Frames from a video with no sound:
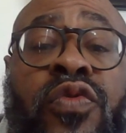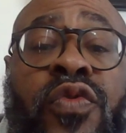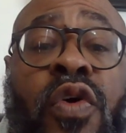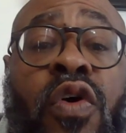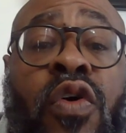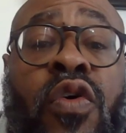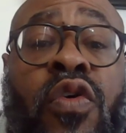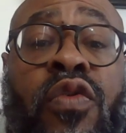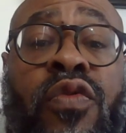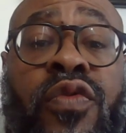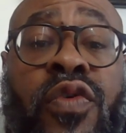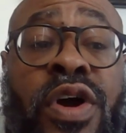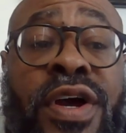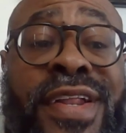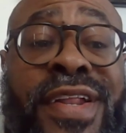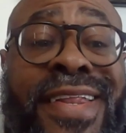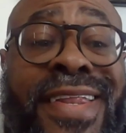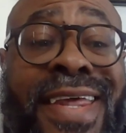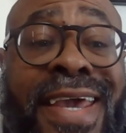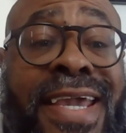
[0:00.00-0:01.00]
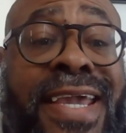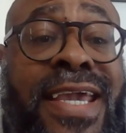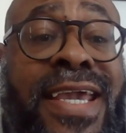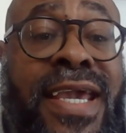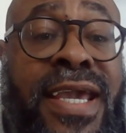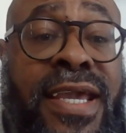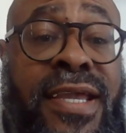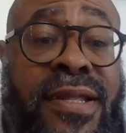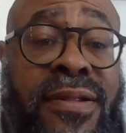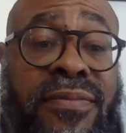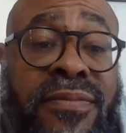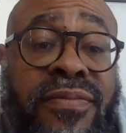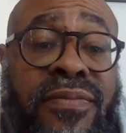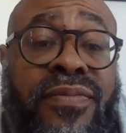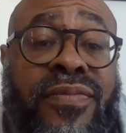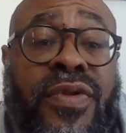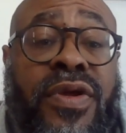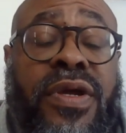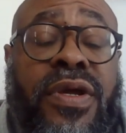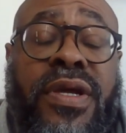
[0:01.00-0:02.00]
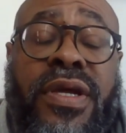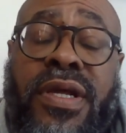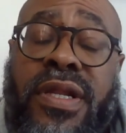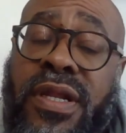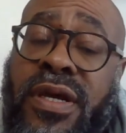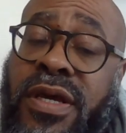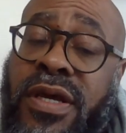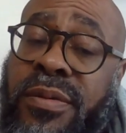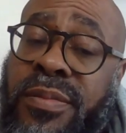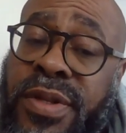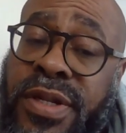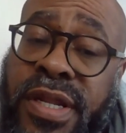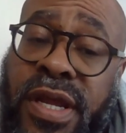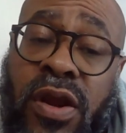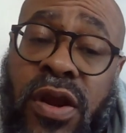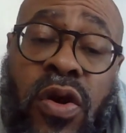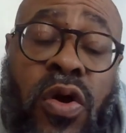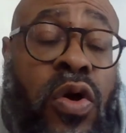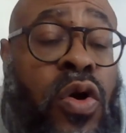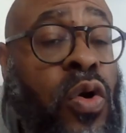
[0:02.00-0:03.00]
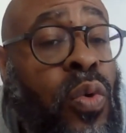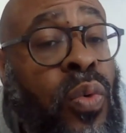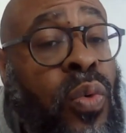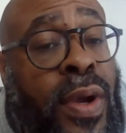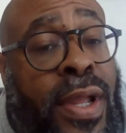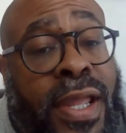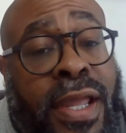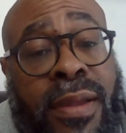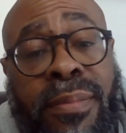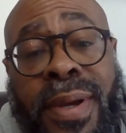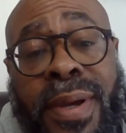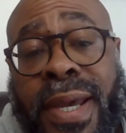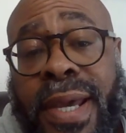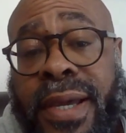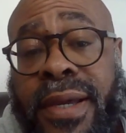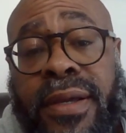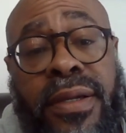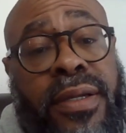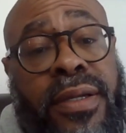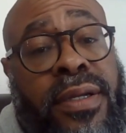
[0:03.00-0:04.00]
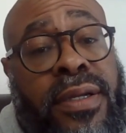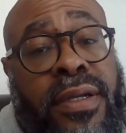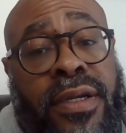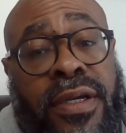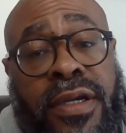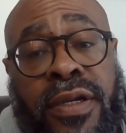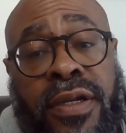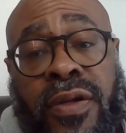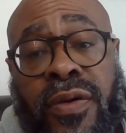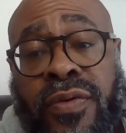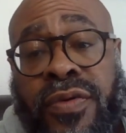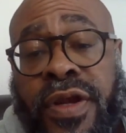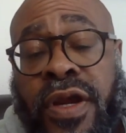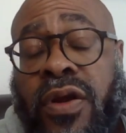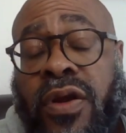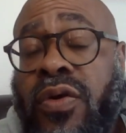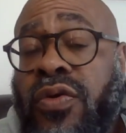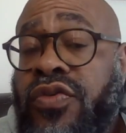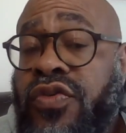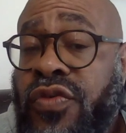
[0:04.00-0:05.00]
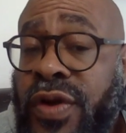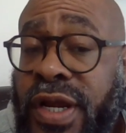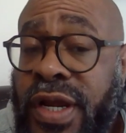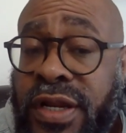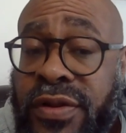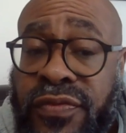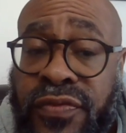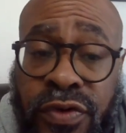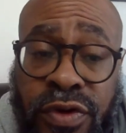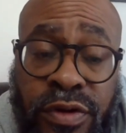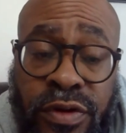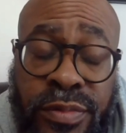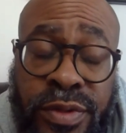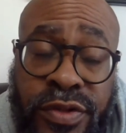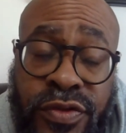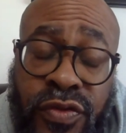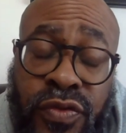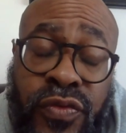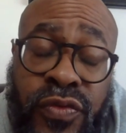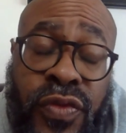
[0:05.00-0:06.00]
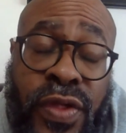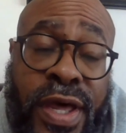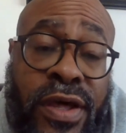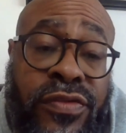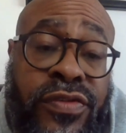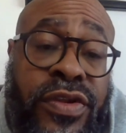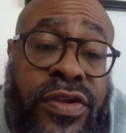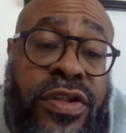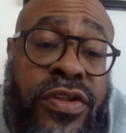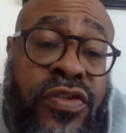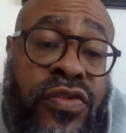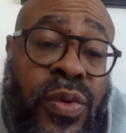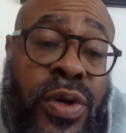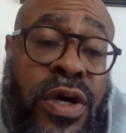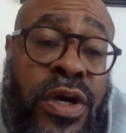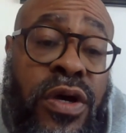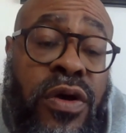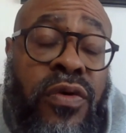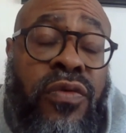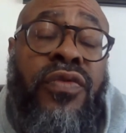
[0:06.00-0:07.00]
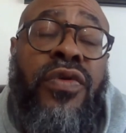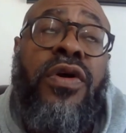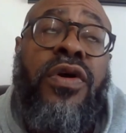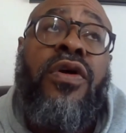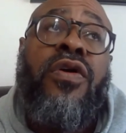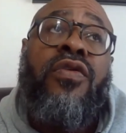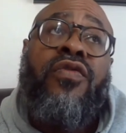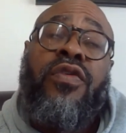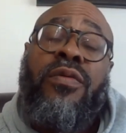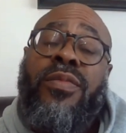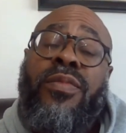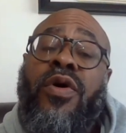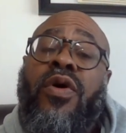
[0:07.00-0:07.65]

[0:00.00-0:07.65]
for over a decade. Now, him and Daryl go way back. You know, Daryl traded for him in 2012 from